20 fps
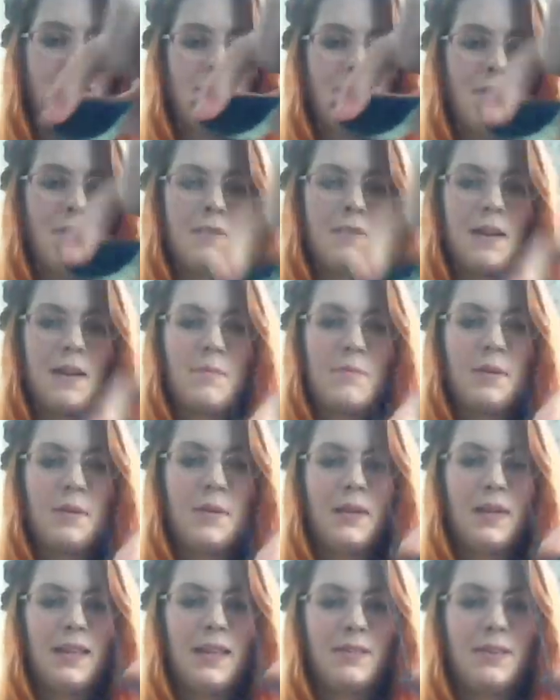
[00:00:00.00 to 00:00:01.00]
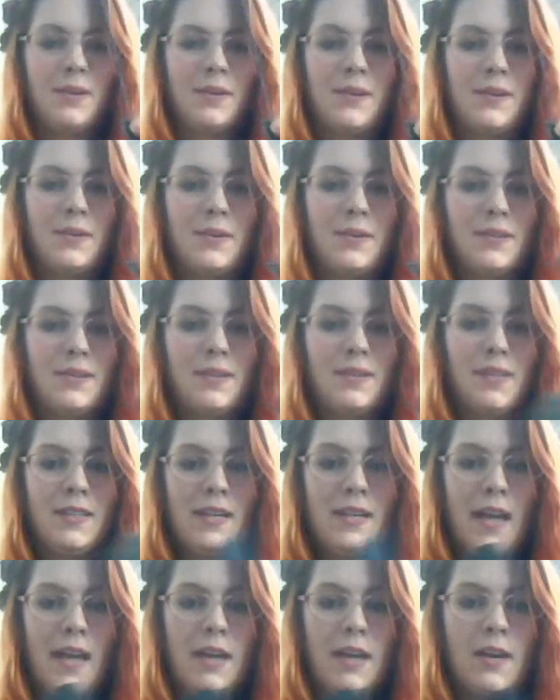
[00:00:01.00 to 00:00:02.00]
you end up pulling through,
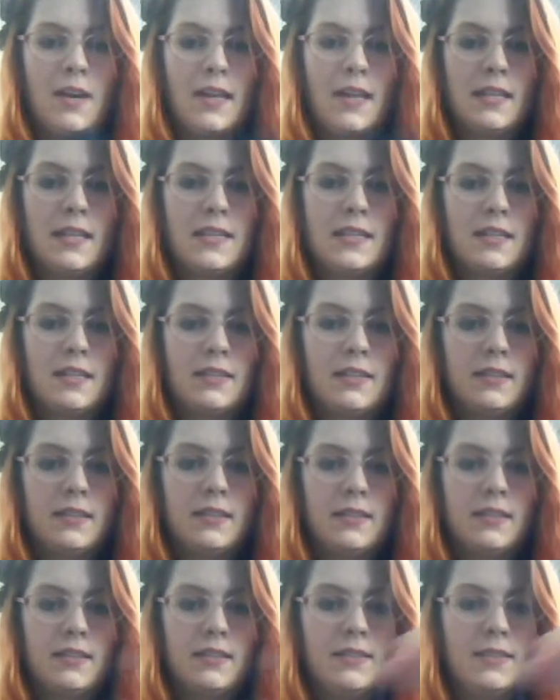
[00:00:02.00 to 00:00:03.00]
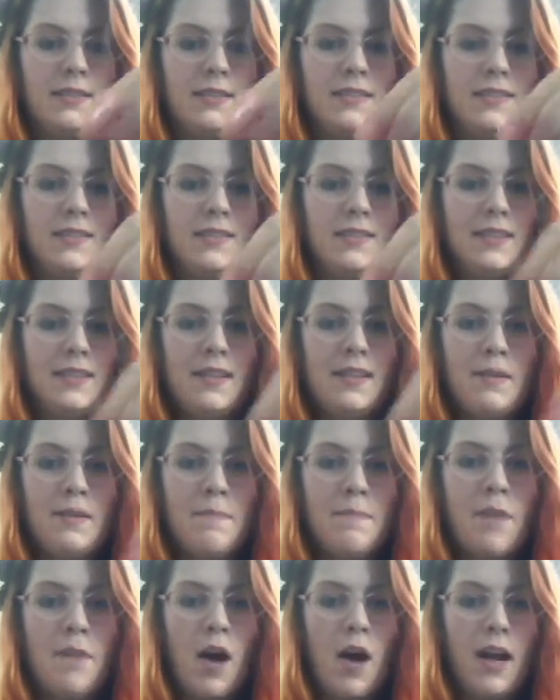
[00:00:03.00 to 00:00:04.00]
and you get this little
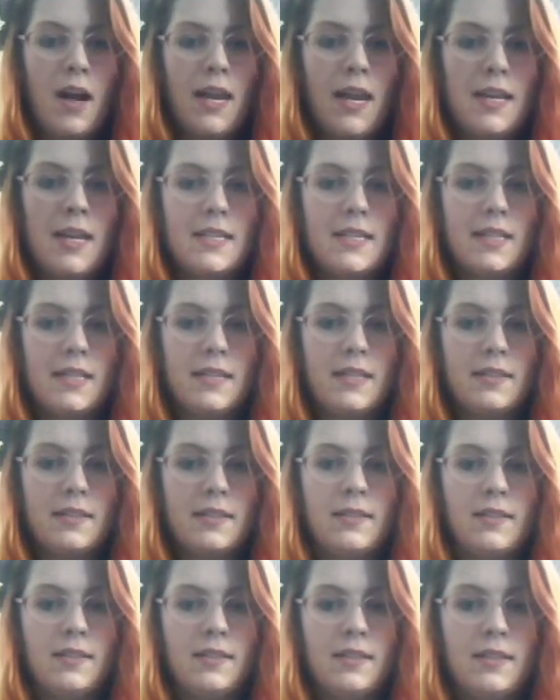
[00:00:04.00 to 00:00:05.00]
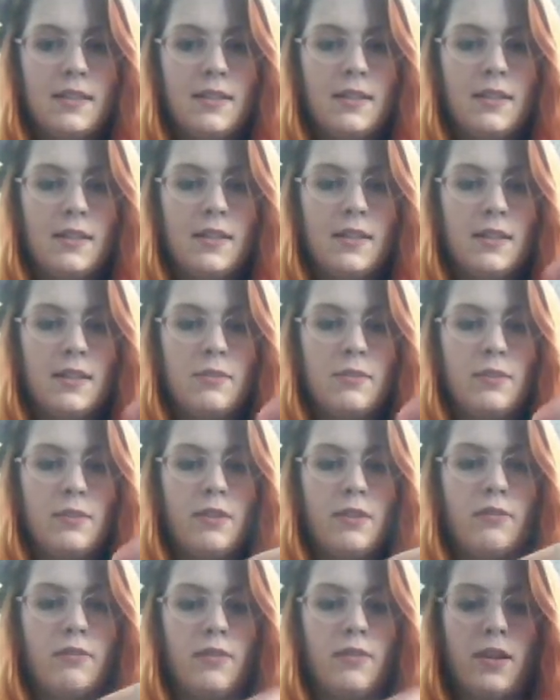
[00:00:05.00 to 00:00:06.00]
pocket where
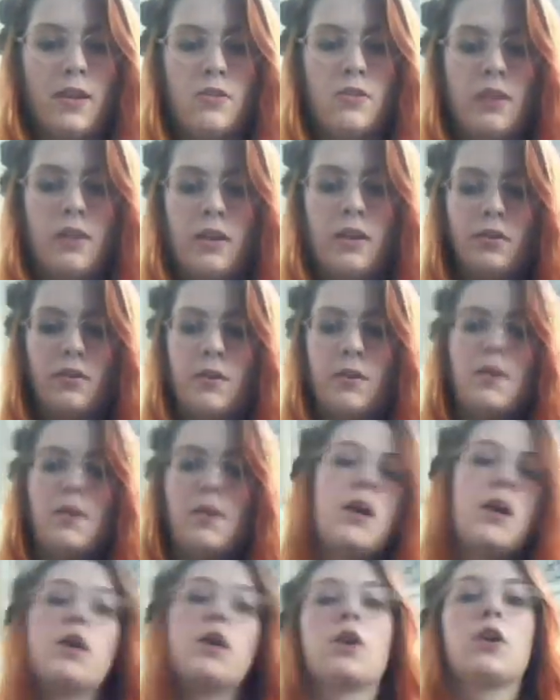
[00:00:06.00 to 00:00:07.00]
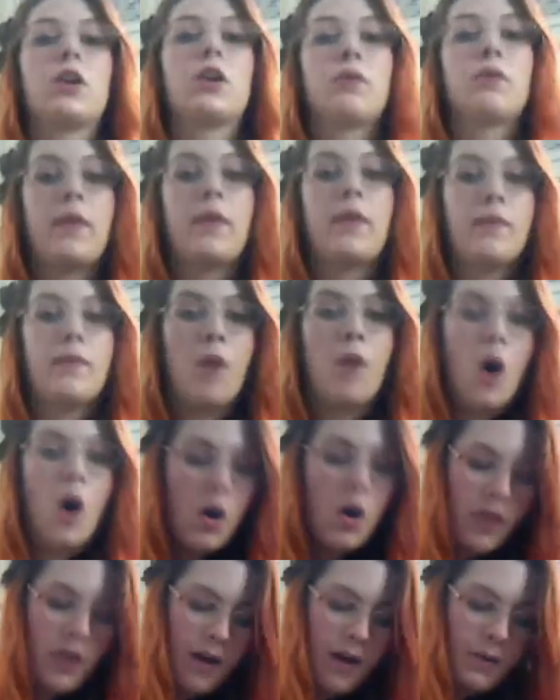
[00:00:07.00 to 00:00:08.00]
you've threaded your needle through. You're going to thread them all
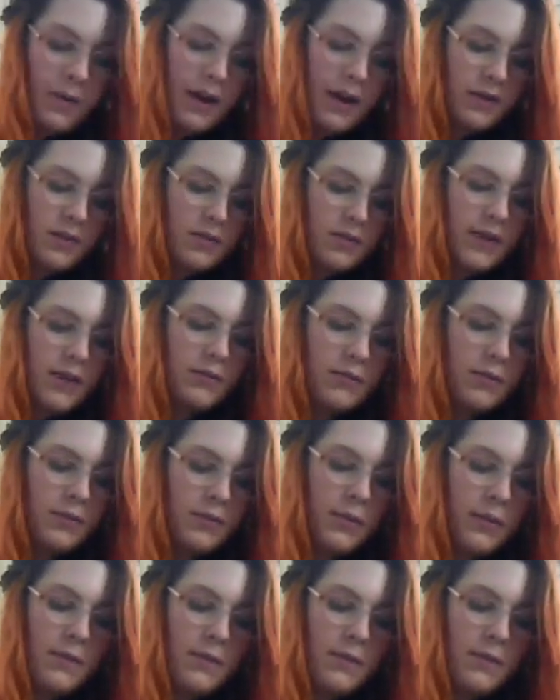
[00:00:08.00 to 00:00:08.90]
that way. Try to fold them